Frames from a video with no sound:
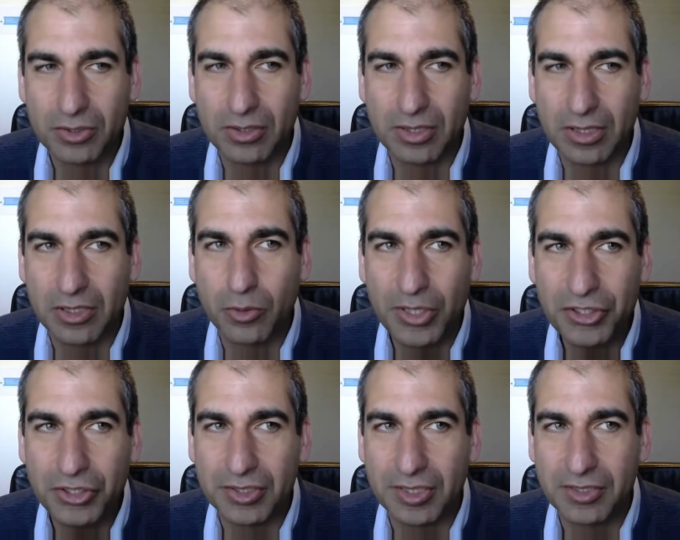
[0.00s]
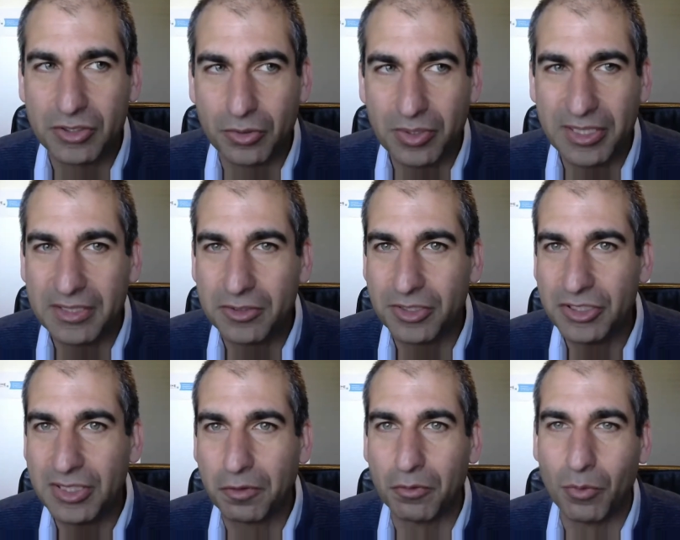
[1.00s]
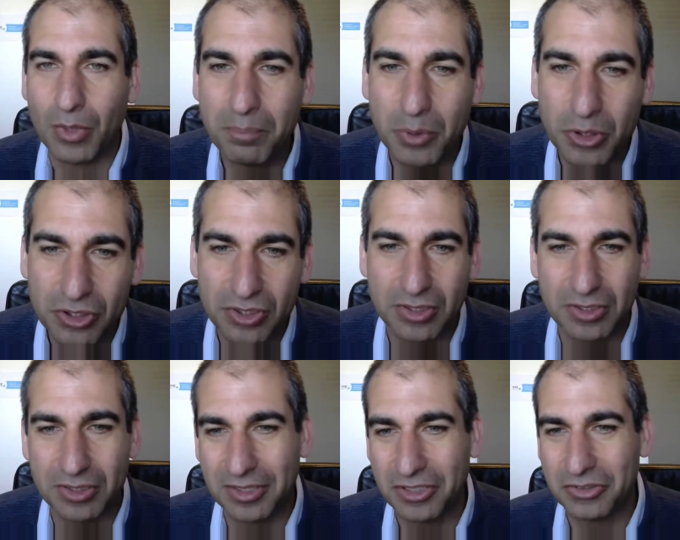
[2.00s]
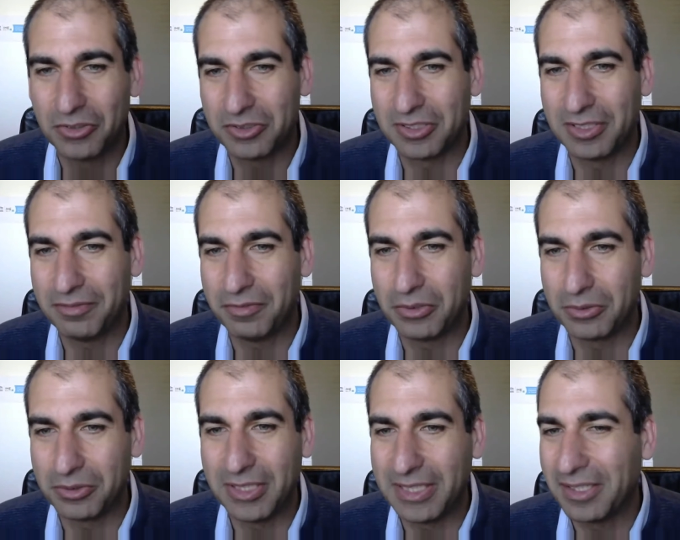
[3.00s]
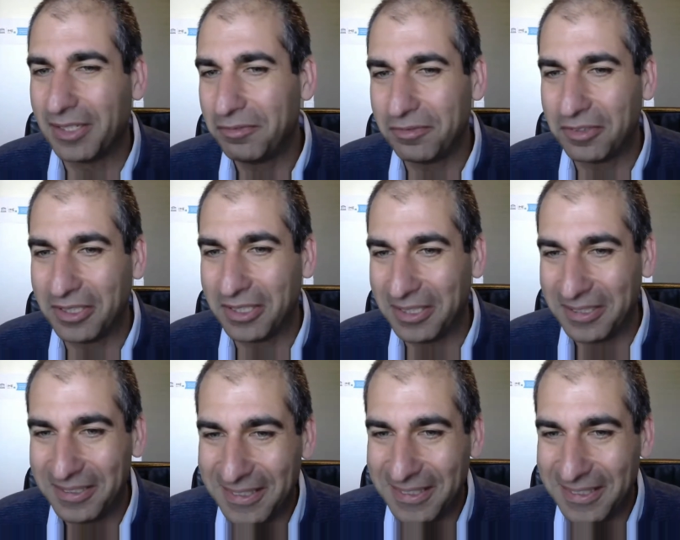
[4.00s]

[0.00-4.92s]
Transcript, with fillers: uh, a question that is only interesting for one person does not give you enough uh,